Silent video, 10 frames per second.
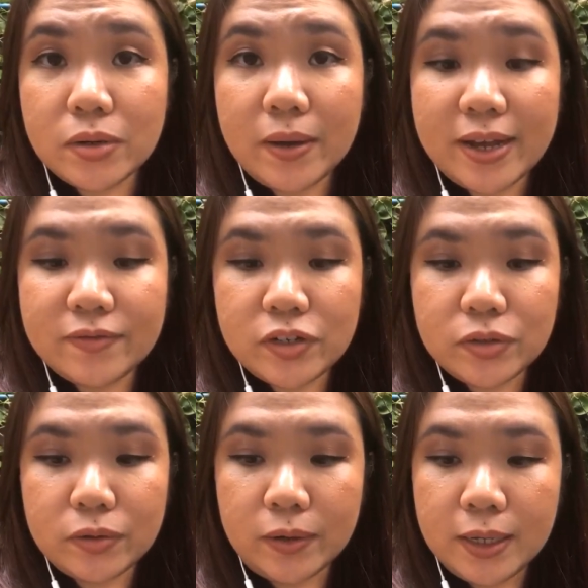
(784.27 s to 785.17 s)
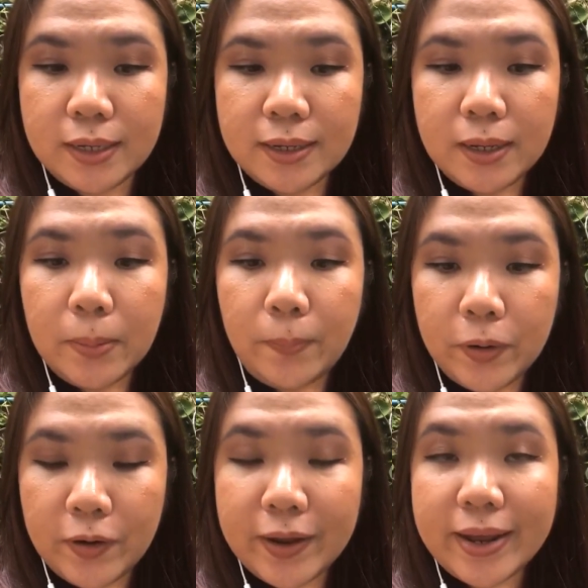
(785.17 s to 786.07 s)
have to
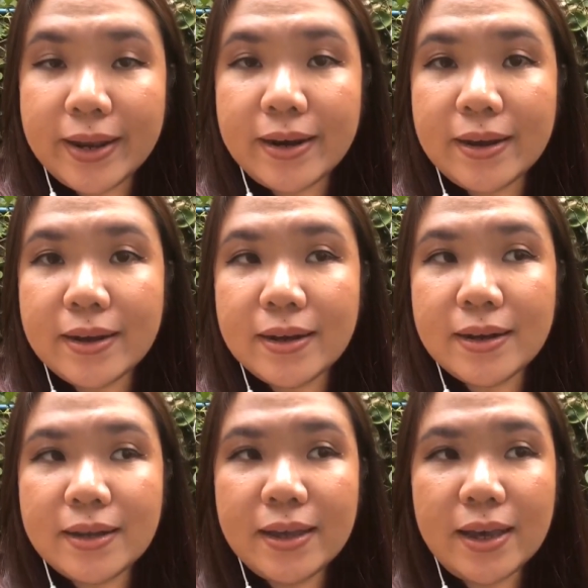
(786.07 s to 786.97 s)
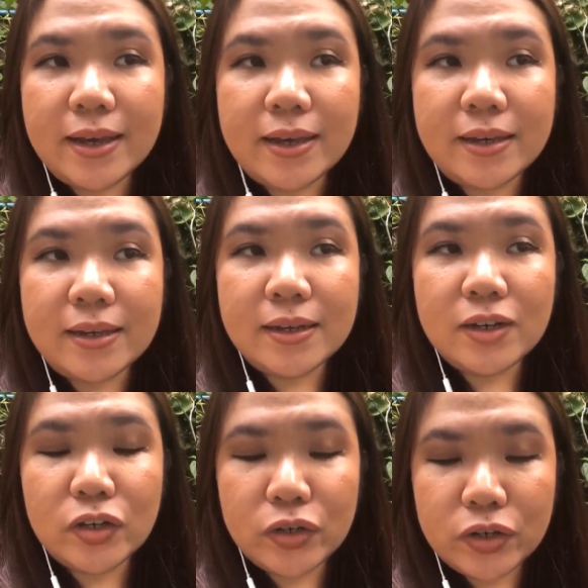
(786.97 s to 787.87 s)
put in a
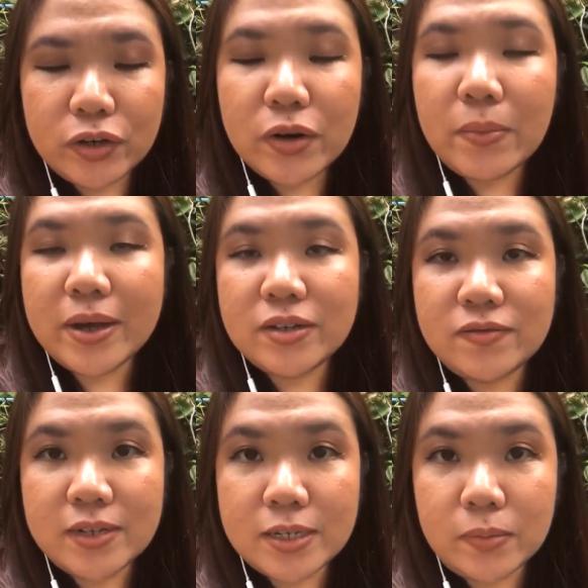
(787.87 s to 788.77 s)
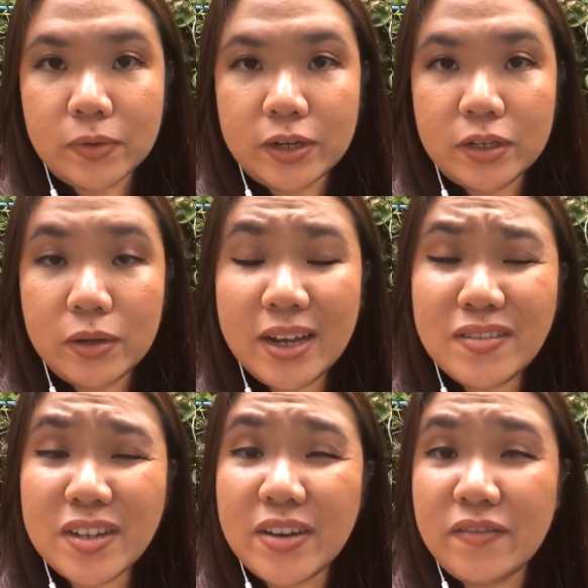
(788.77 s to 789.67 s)
good amount of discipline. You have
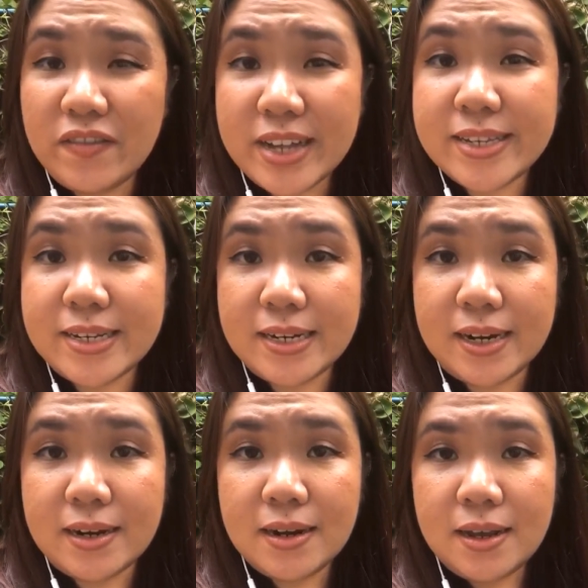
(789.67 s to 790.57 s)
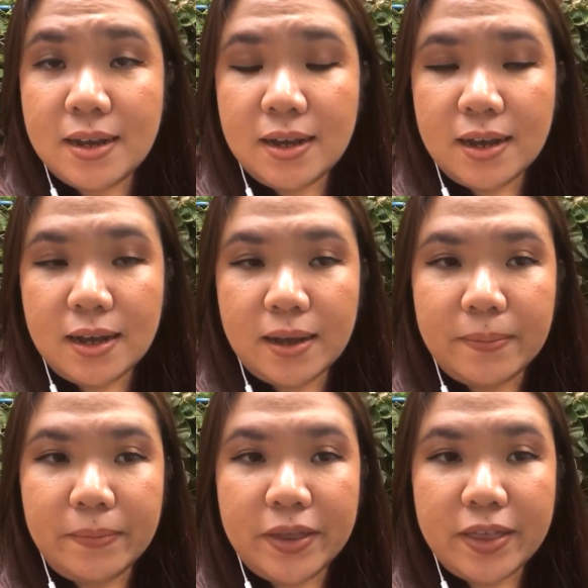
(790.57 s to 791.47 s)
to invest in it.
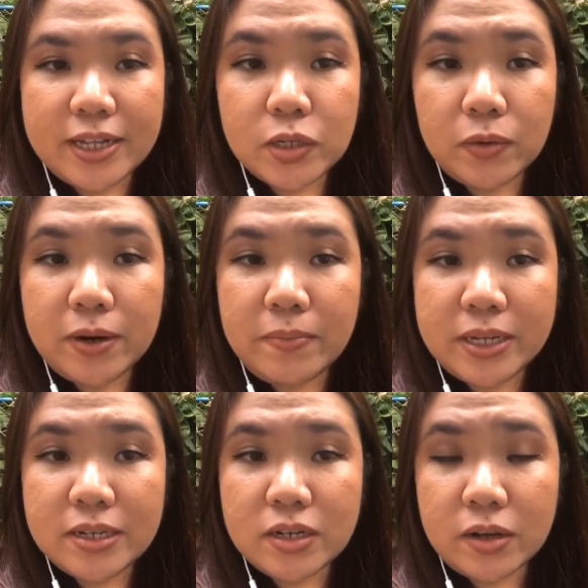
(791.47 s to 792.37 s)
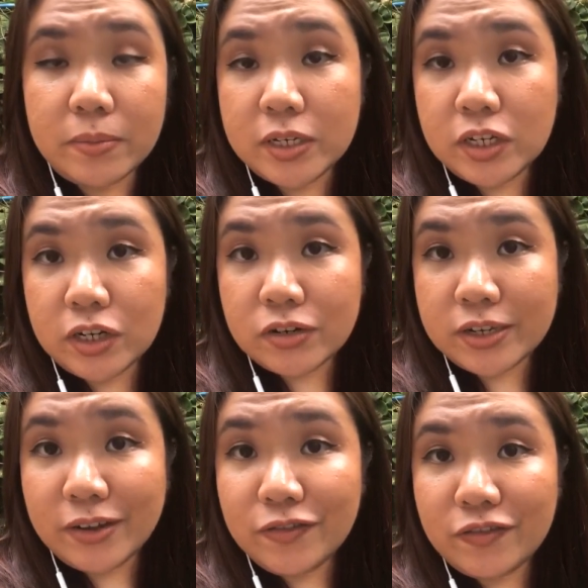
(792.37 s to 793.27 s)
And that's what it means to commit to
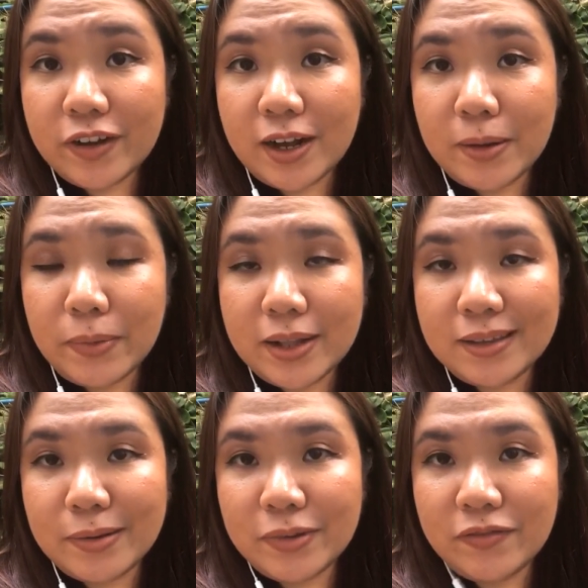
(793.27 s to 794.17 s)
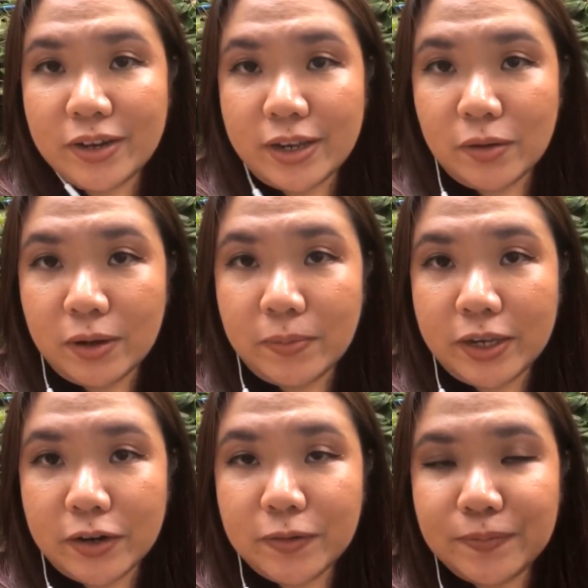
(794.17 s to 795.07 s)
yourself. I'll link my video up
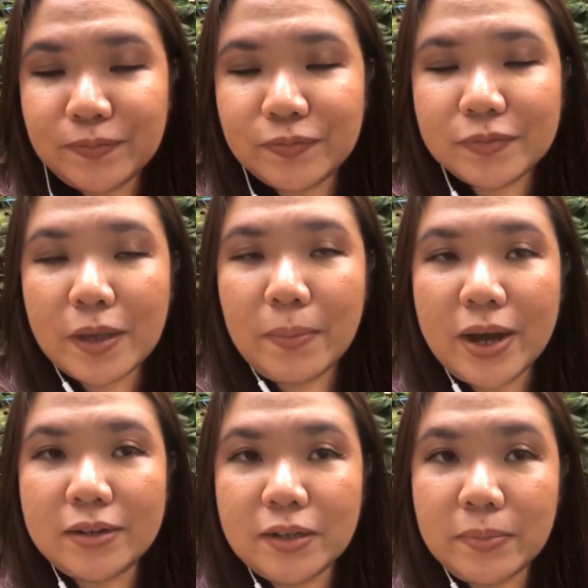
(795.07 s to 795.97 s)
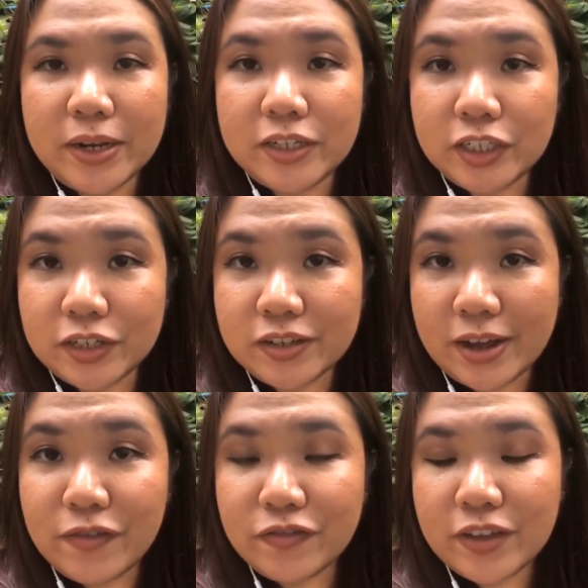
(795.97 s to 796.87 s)
here about committing to yourself.